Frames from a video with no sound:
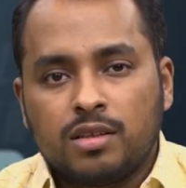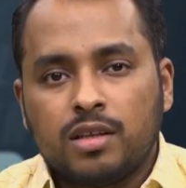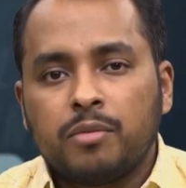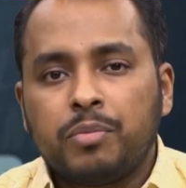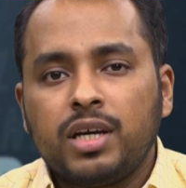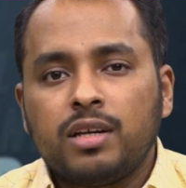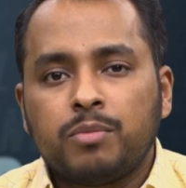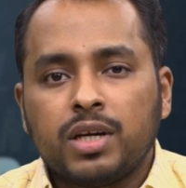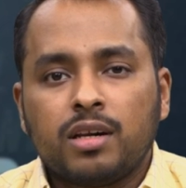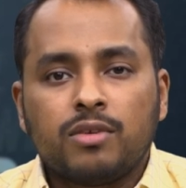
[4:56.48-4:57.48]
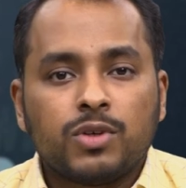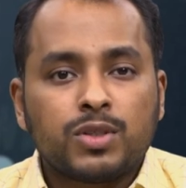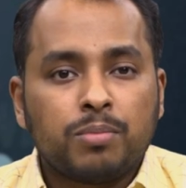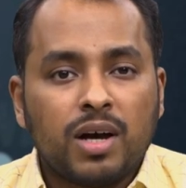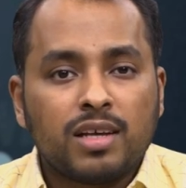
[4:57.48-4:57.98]
The repeal bill was
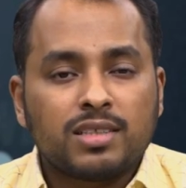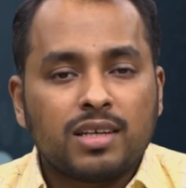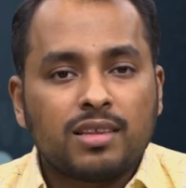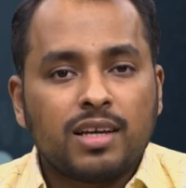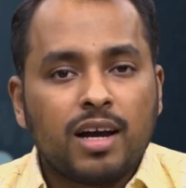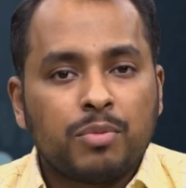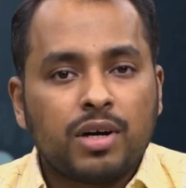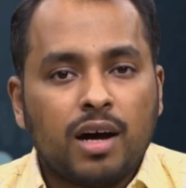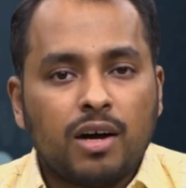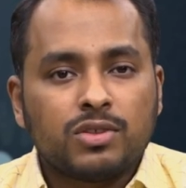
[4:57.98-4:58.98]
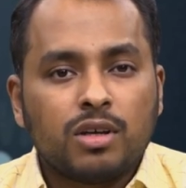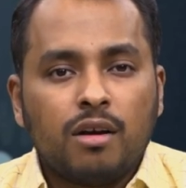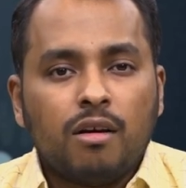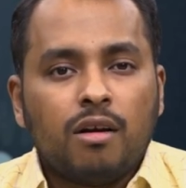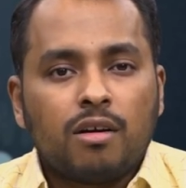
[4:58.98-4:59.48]
passed in the upper house
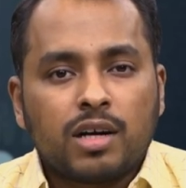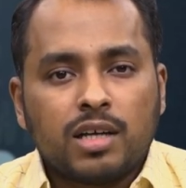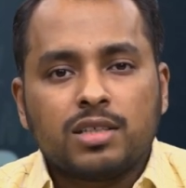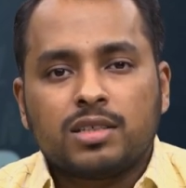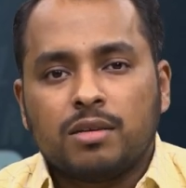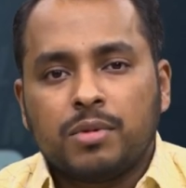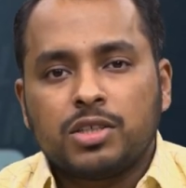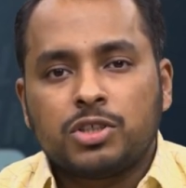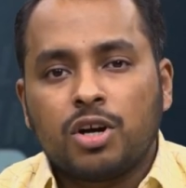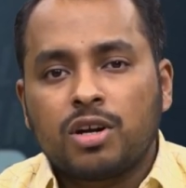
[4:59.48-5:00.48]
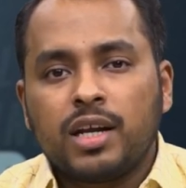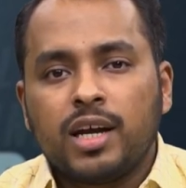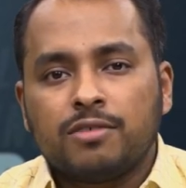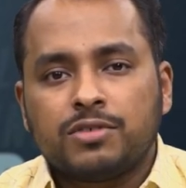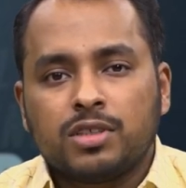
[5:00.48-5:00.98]
or Rajya Sabha shortly
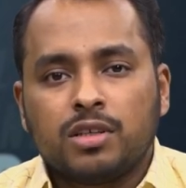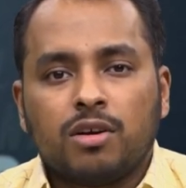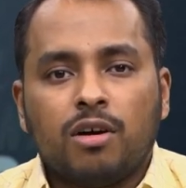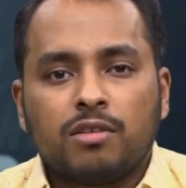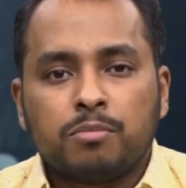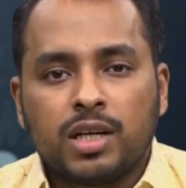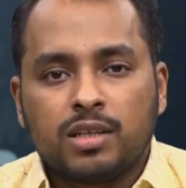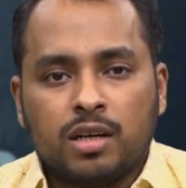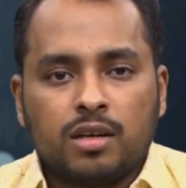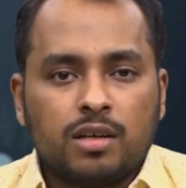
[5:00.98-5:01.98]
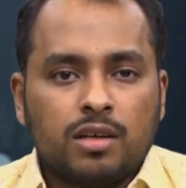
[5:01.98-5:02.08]
after on Monday.